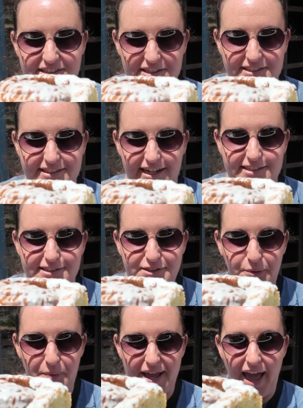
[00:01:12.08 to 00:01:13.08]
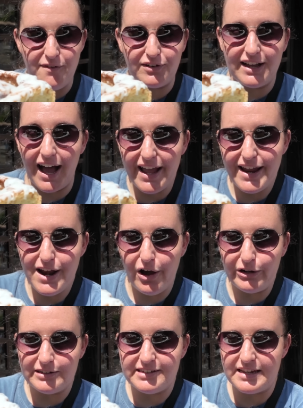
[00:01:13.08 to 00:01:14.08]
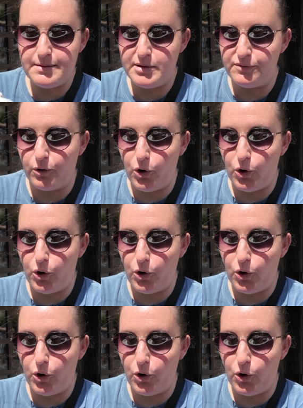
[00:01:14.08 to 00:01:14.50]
Success. We have gotten our cinnamon